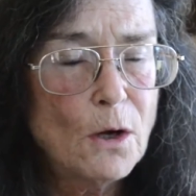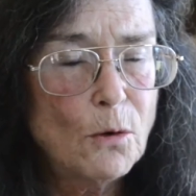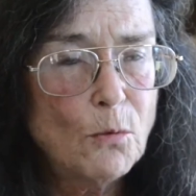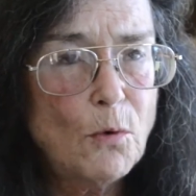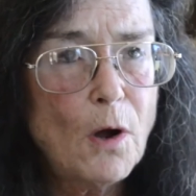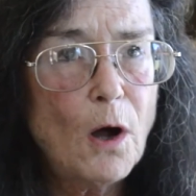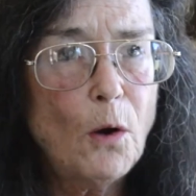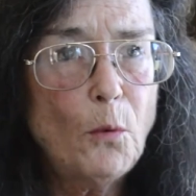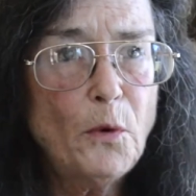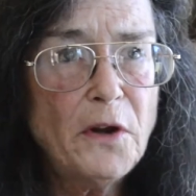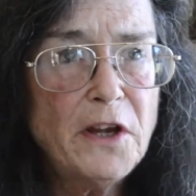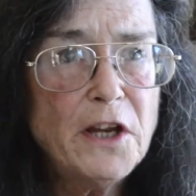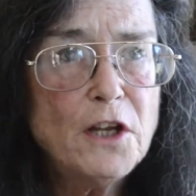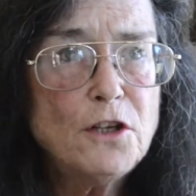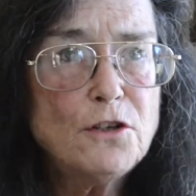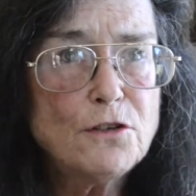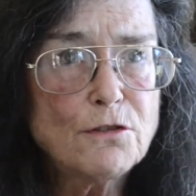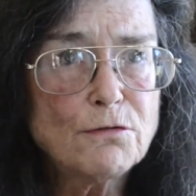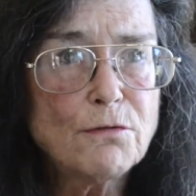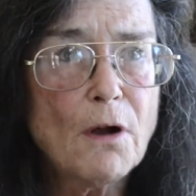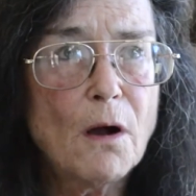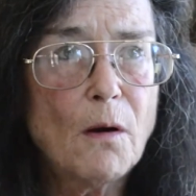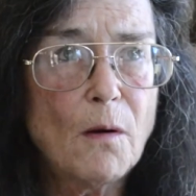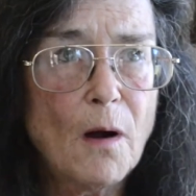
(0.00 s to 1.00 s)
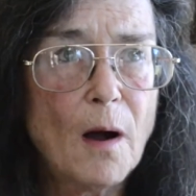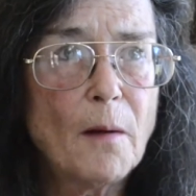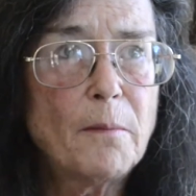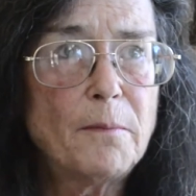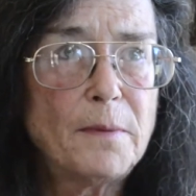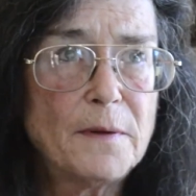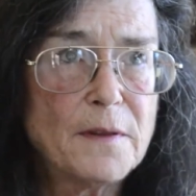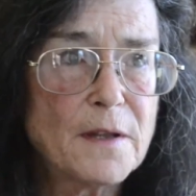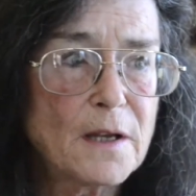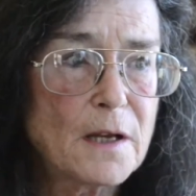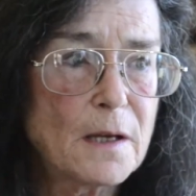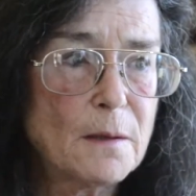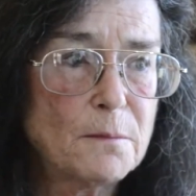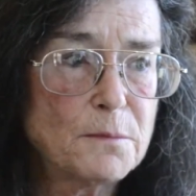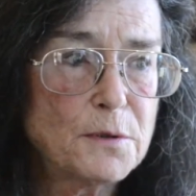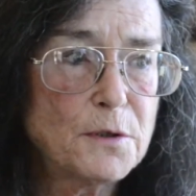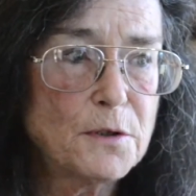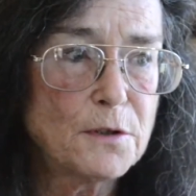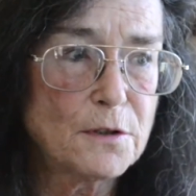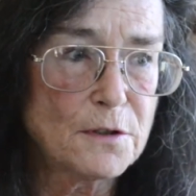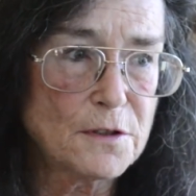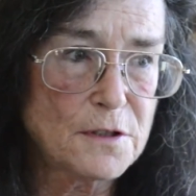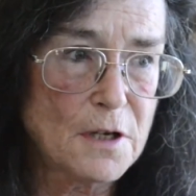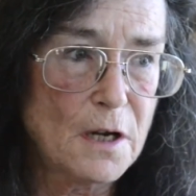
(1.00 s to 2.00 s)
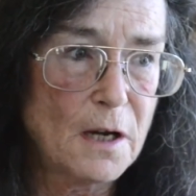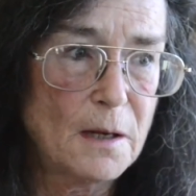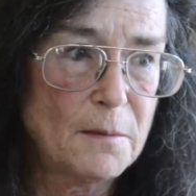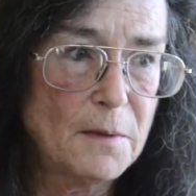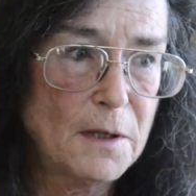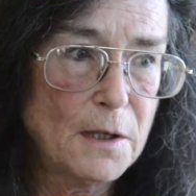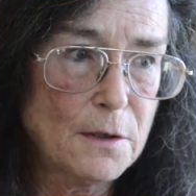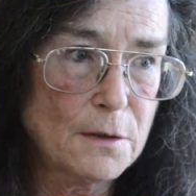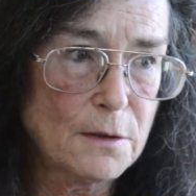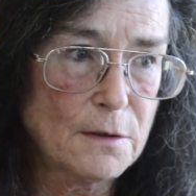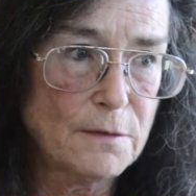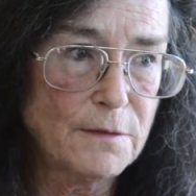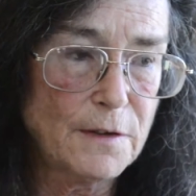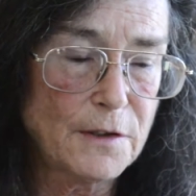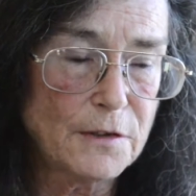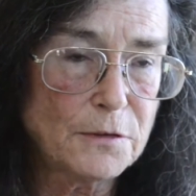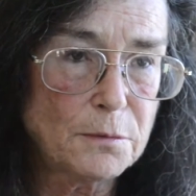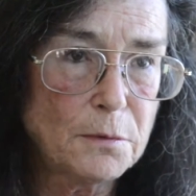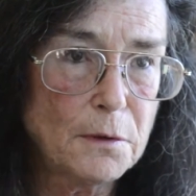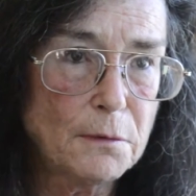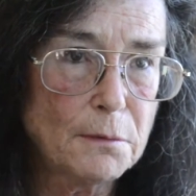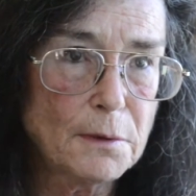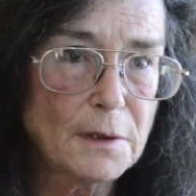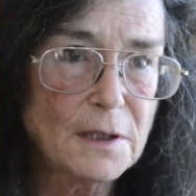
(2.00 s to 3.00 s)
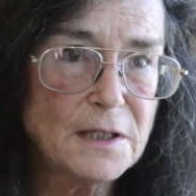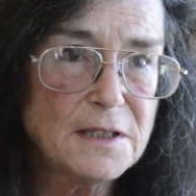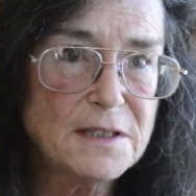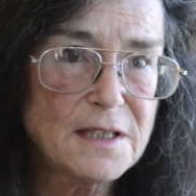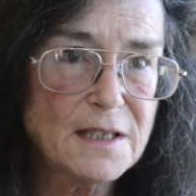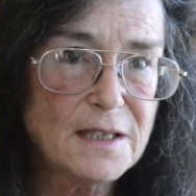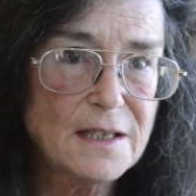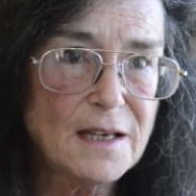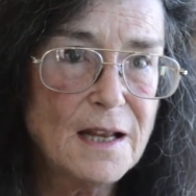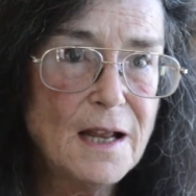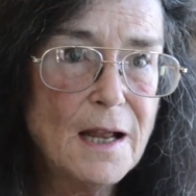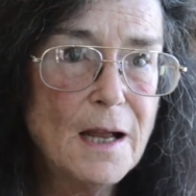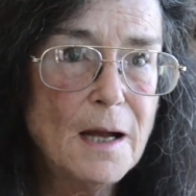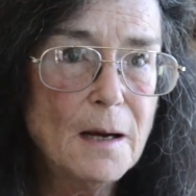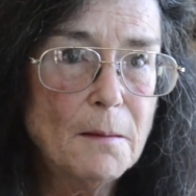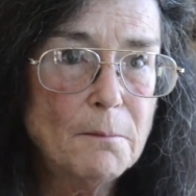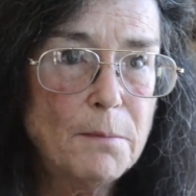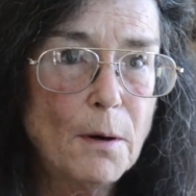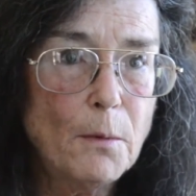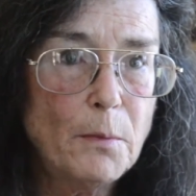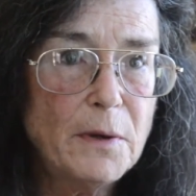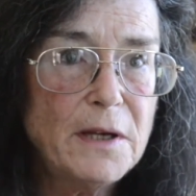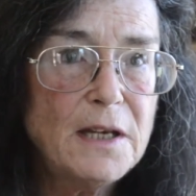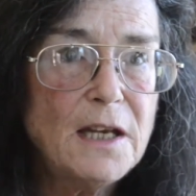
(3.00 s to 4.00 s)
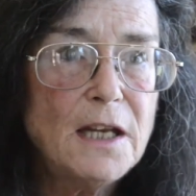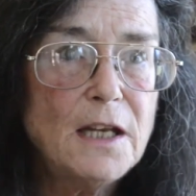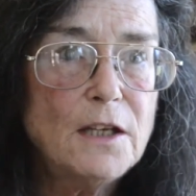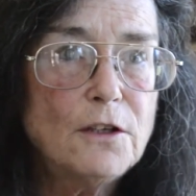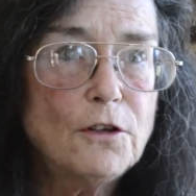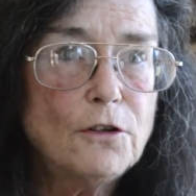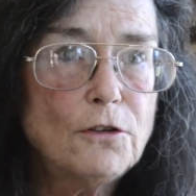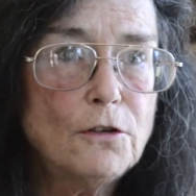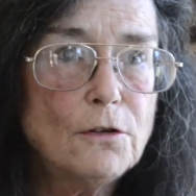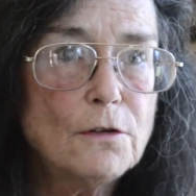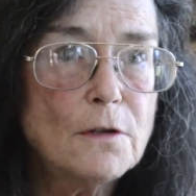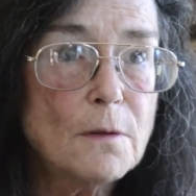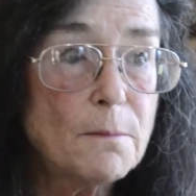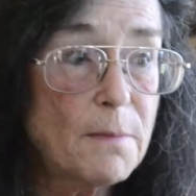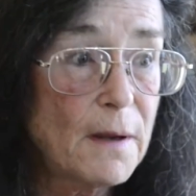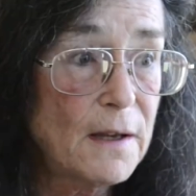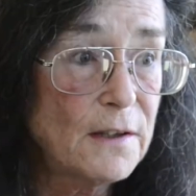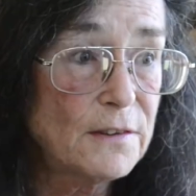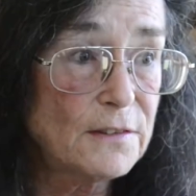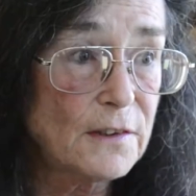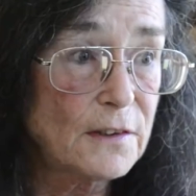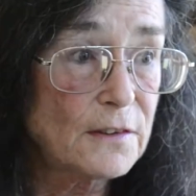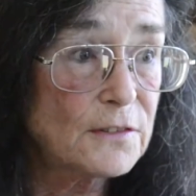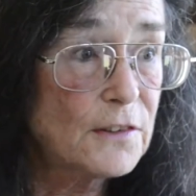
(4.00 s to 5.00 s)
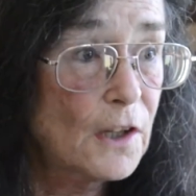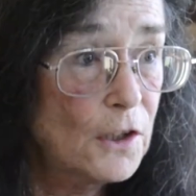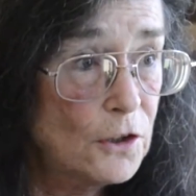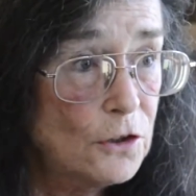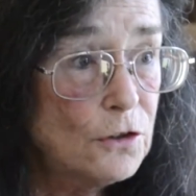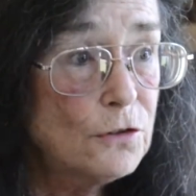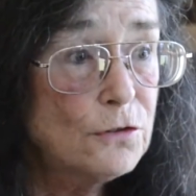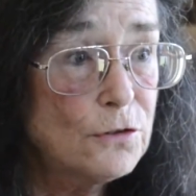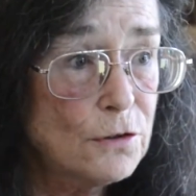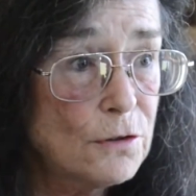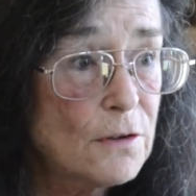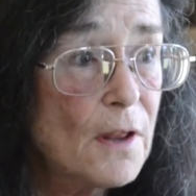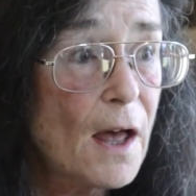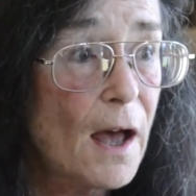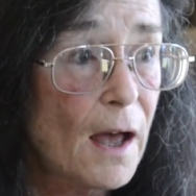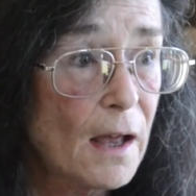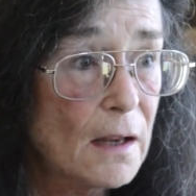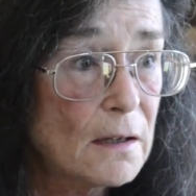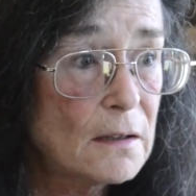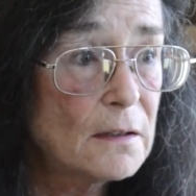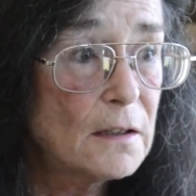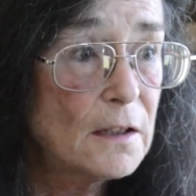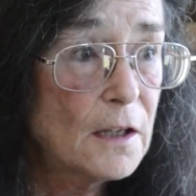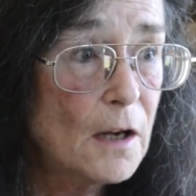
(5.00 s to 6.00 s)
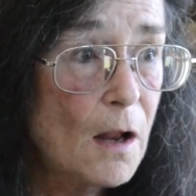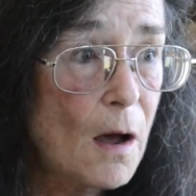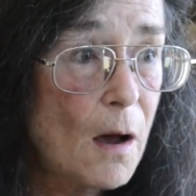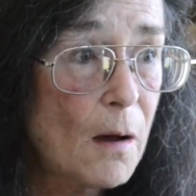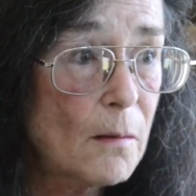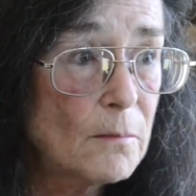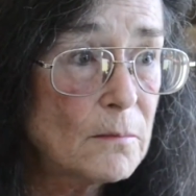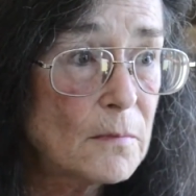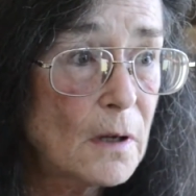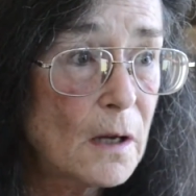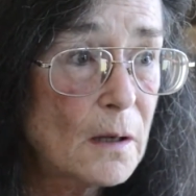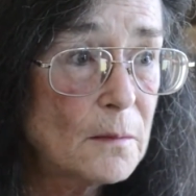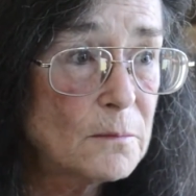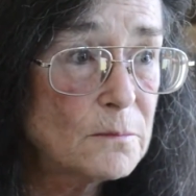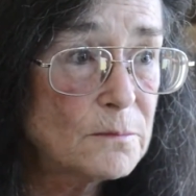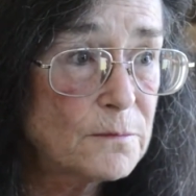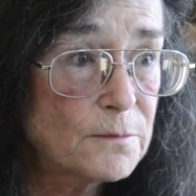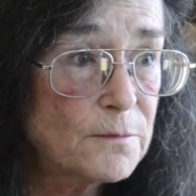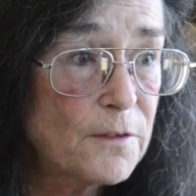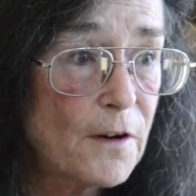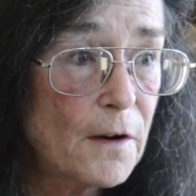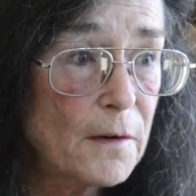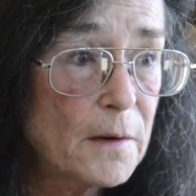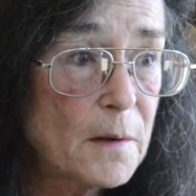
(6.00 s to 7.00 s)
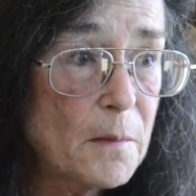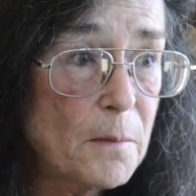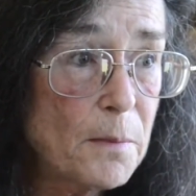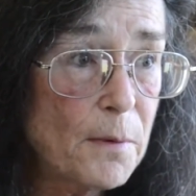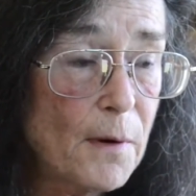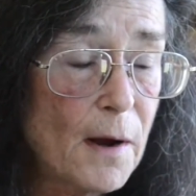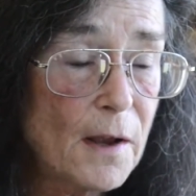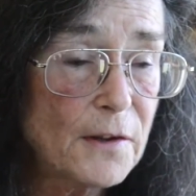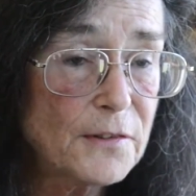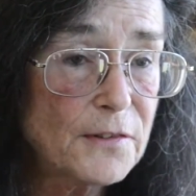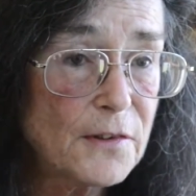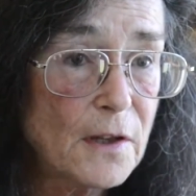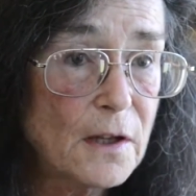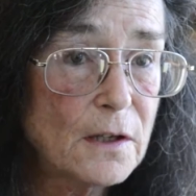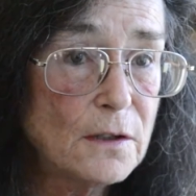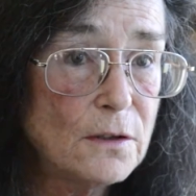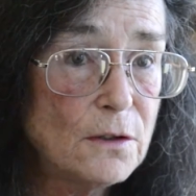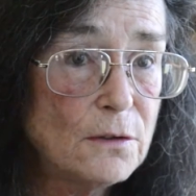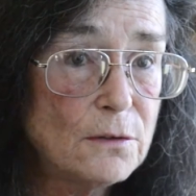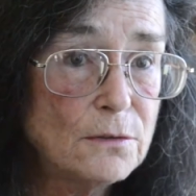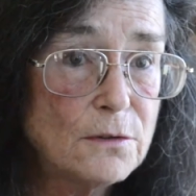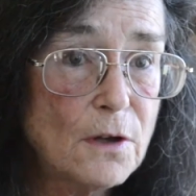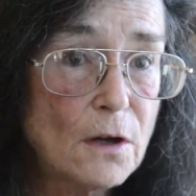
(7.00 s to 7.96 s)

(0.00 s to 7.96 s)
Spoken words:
Well, we didn't grow up in the computer time, either of us. We really didn't. But we need to do the basics, and you do that. You know, I'm very impressed that you